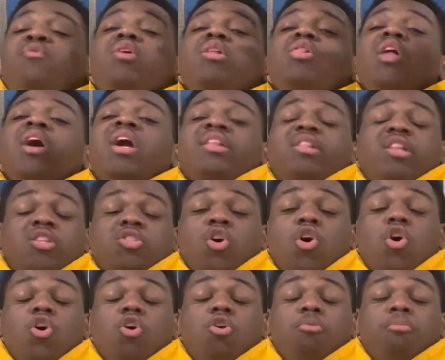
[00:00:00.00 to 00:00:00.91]
we look at the
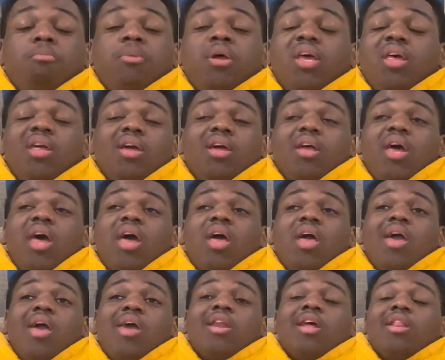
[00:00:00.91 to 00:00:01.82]
term
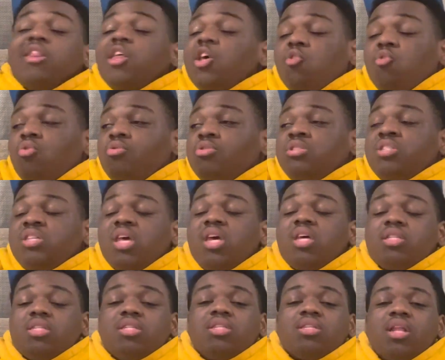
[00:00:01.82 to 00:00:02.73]
in a literal
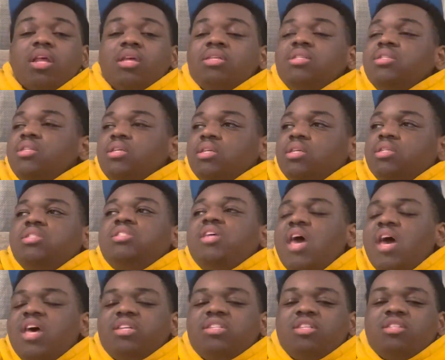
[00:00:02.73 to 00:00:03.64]
sense...
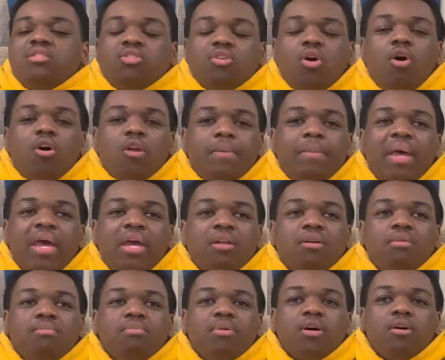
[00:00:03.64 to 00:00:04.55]
Yes, it's an
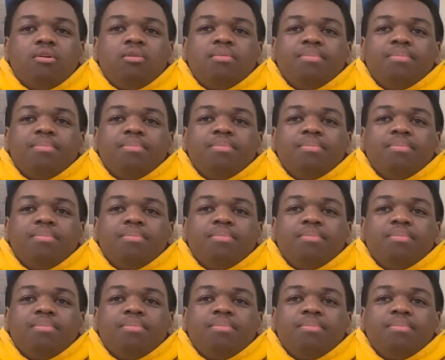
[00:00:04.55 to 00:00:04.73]
ultimatum, bro.